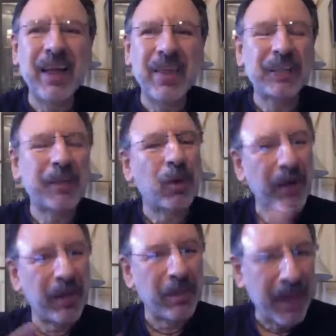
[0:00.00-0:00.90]
they should be able to
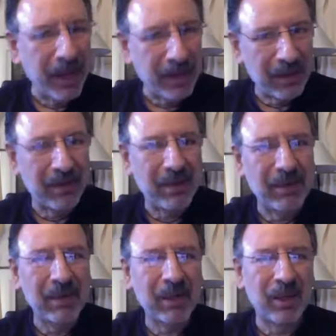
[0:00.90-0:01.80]
recommend
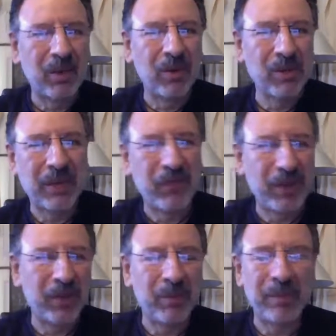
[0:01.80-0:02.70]
the clothes that
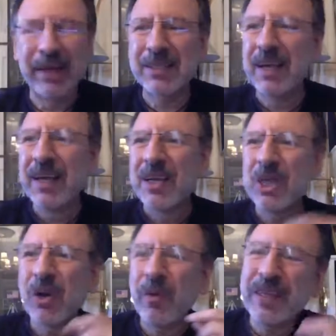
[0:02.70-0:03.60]
fit you best.
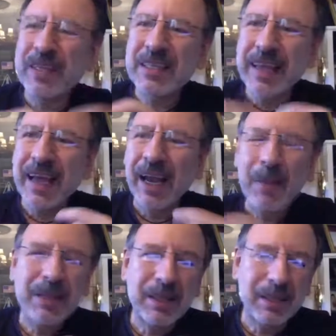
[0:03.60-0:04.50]
So there's an
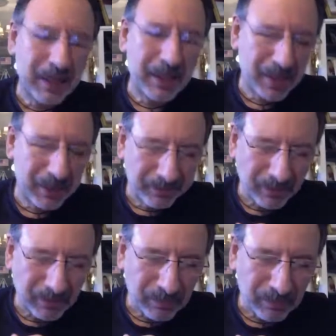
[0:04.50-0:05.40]
element of this
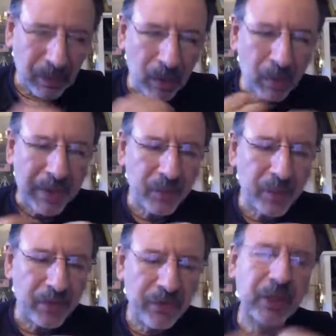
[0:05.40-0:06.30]
where I think
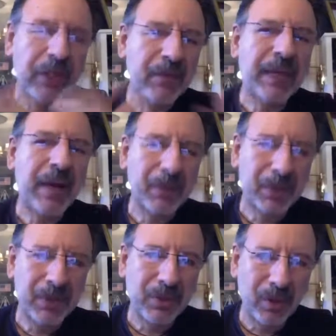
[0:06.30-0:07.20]
we fear giving up the
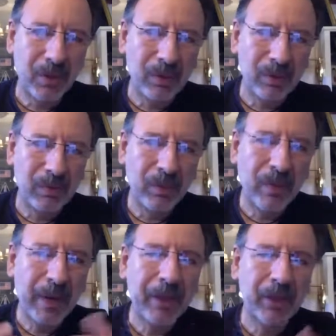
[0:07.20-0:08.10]
control. We
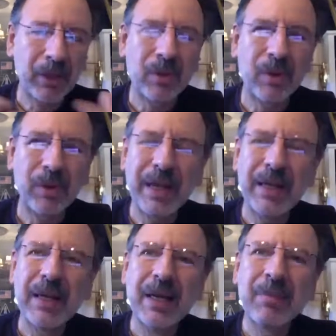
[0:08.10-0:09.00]
want to be able to control
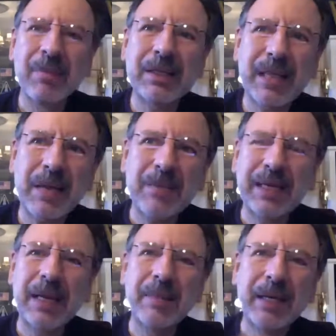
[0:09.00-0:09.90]
that. But at the same
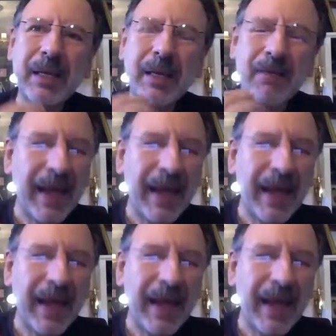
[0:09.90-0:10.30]
time, if I